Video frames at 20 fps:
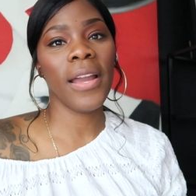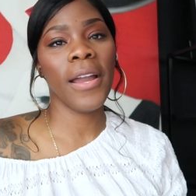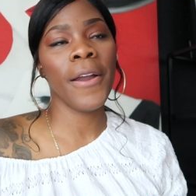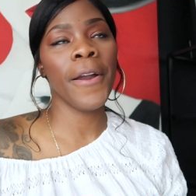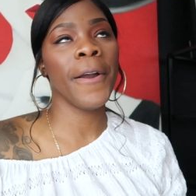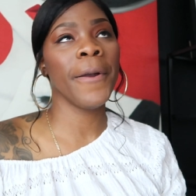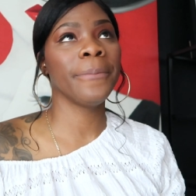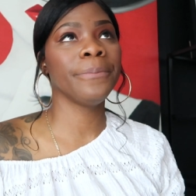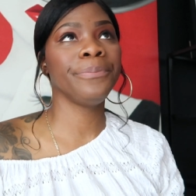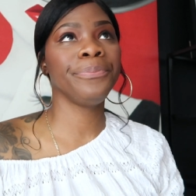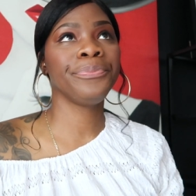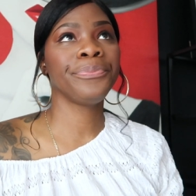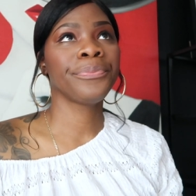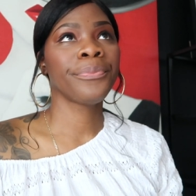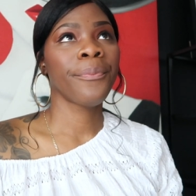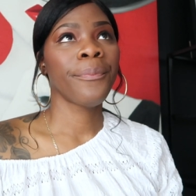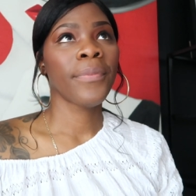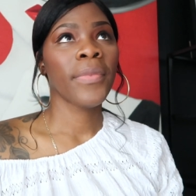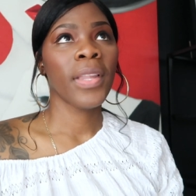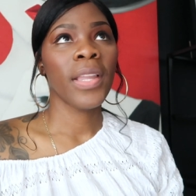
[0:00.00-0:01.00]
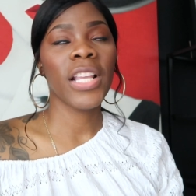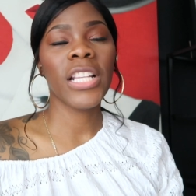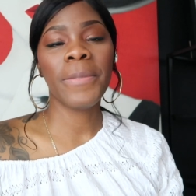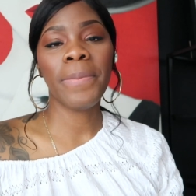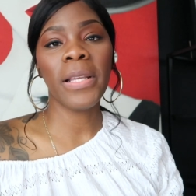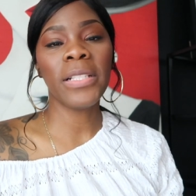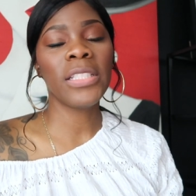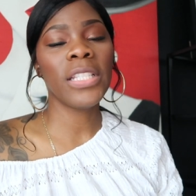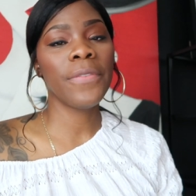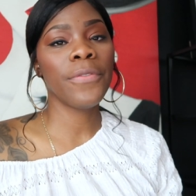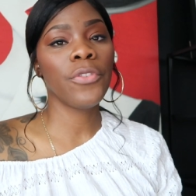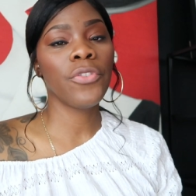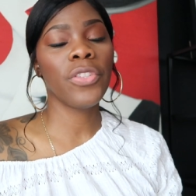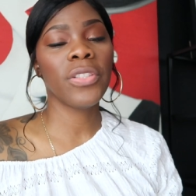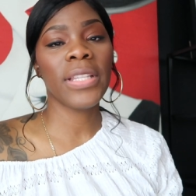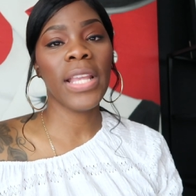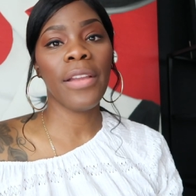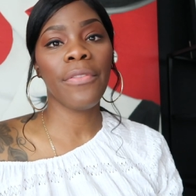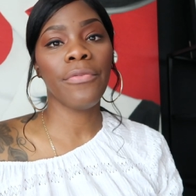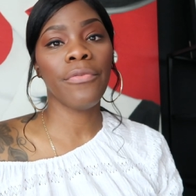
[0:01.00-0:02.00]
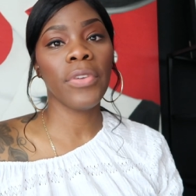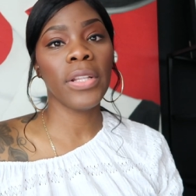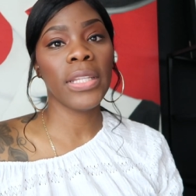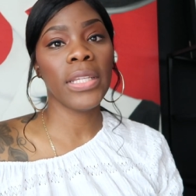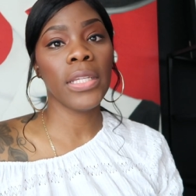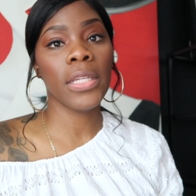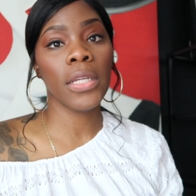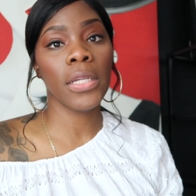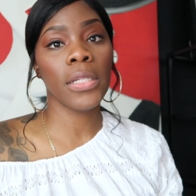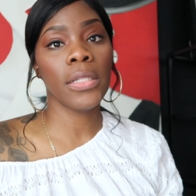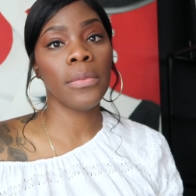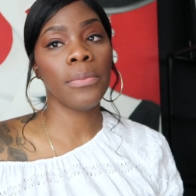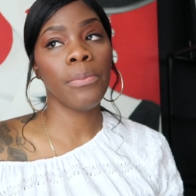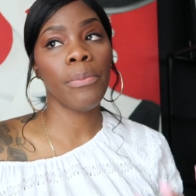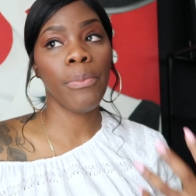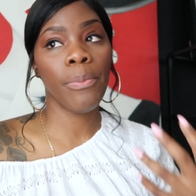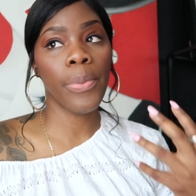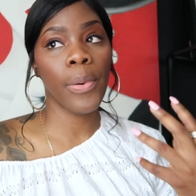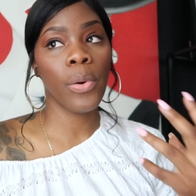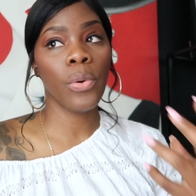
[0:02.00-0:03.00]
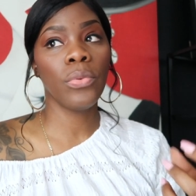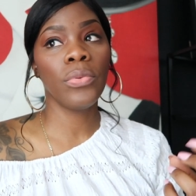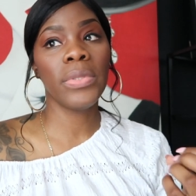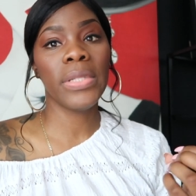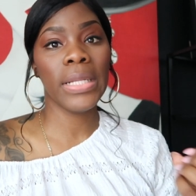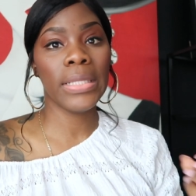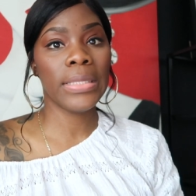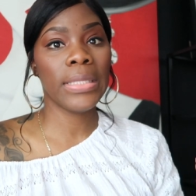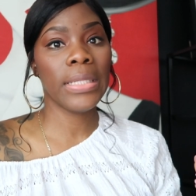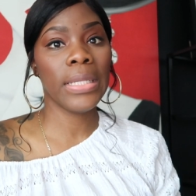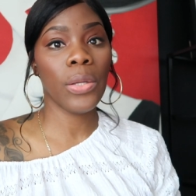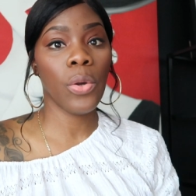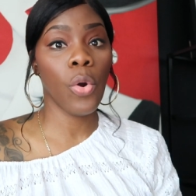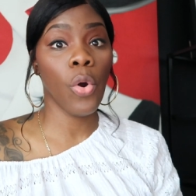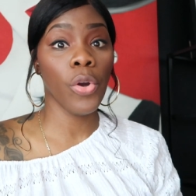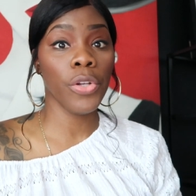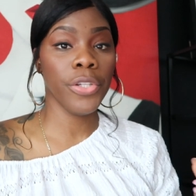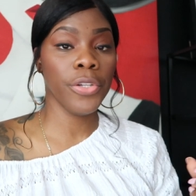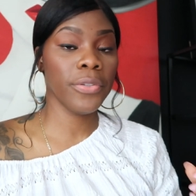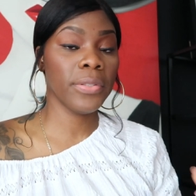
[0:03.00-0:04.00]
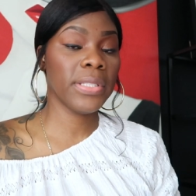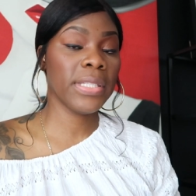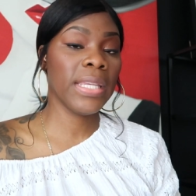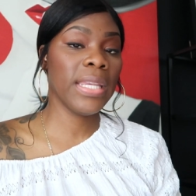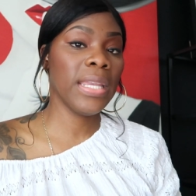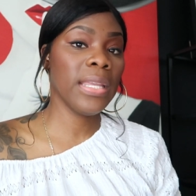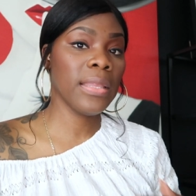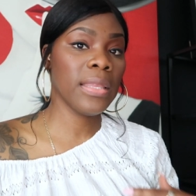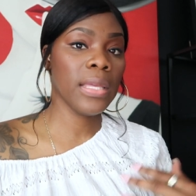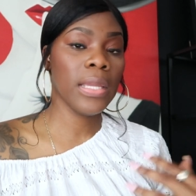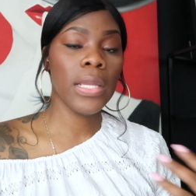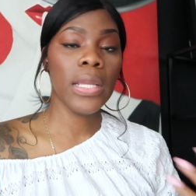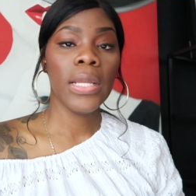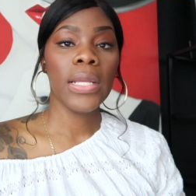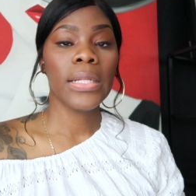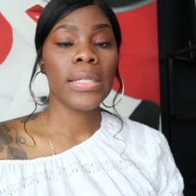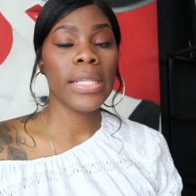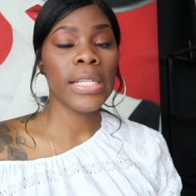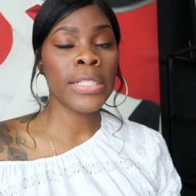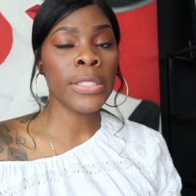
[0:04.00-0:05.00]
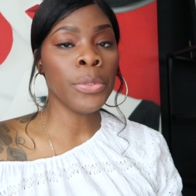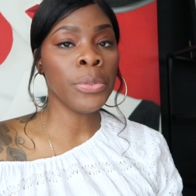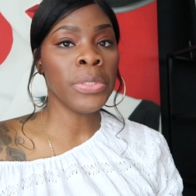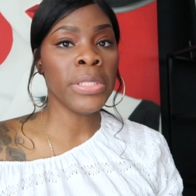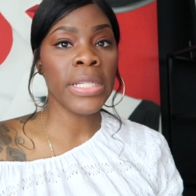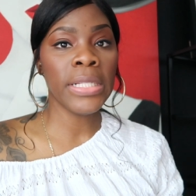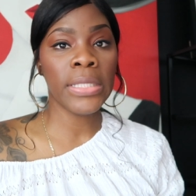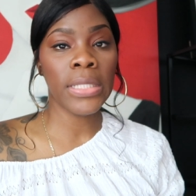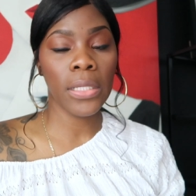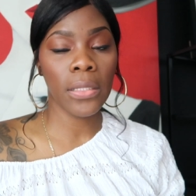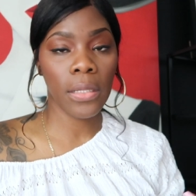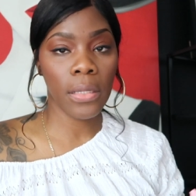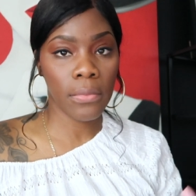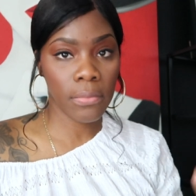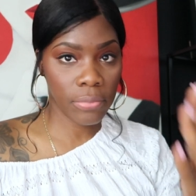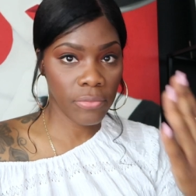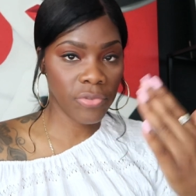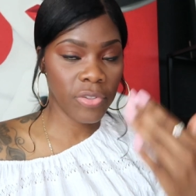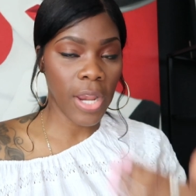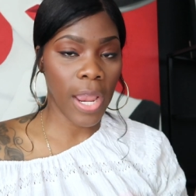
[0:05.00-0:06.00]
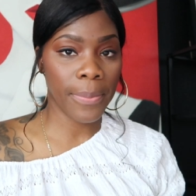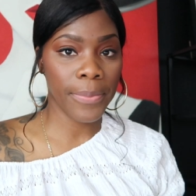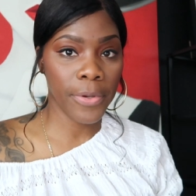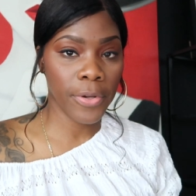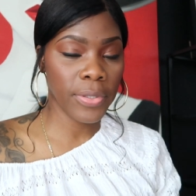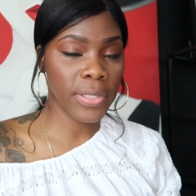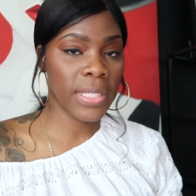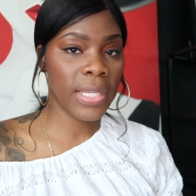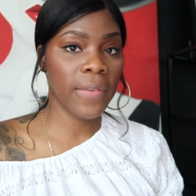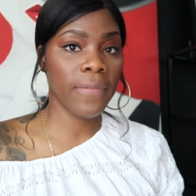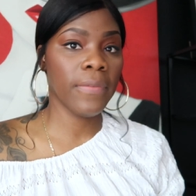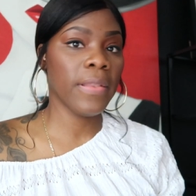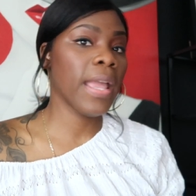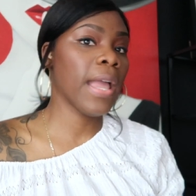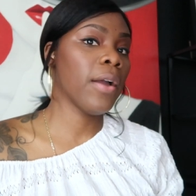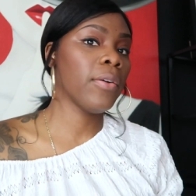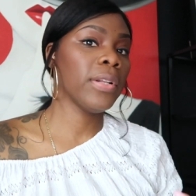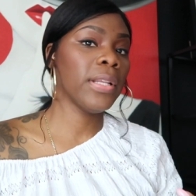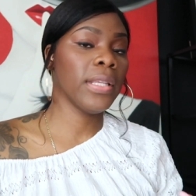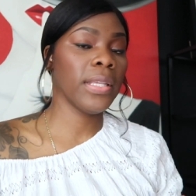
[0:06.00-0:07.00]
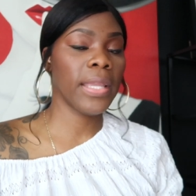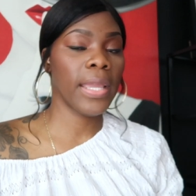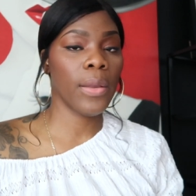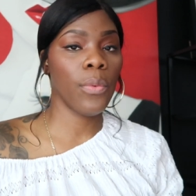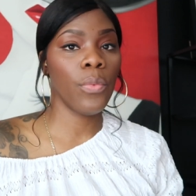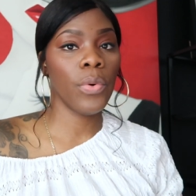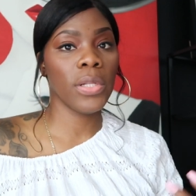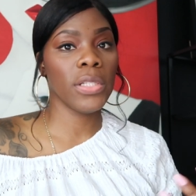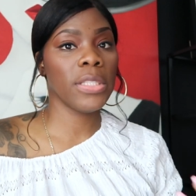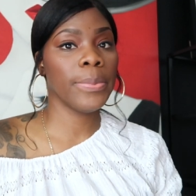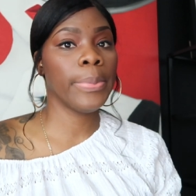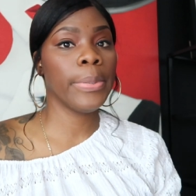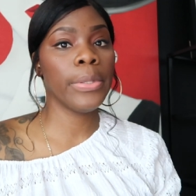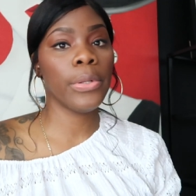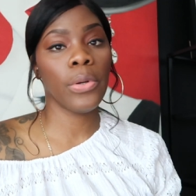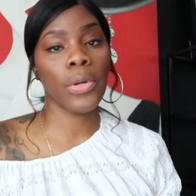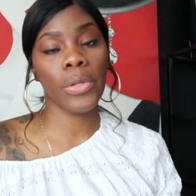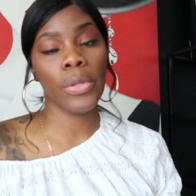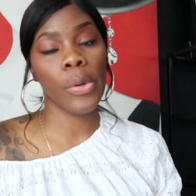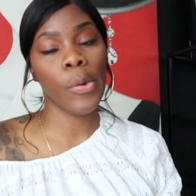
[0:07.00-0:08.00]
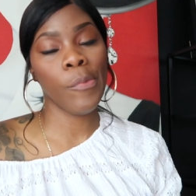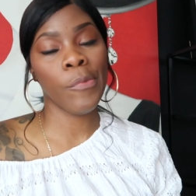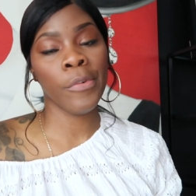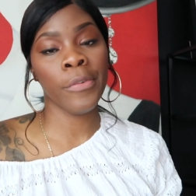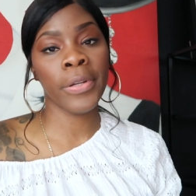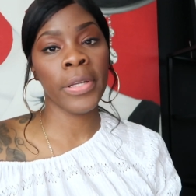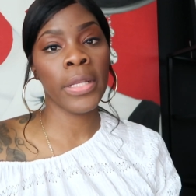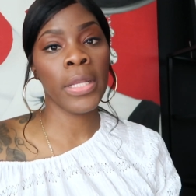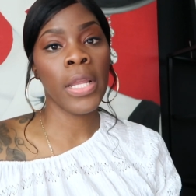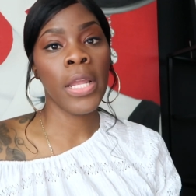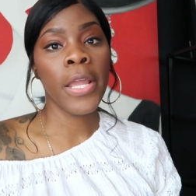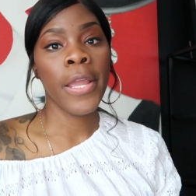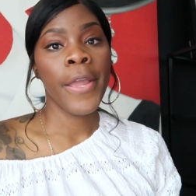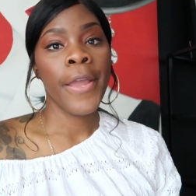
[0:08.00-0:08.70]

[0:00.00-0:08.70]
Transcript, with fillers: Um, especially if you just have really good bone density on your teeth. There's no need to chop your teeth down and get ones put on over it.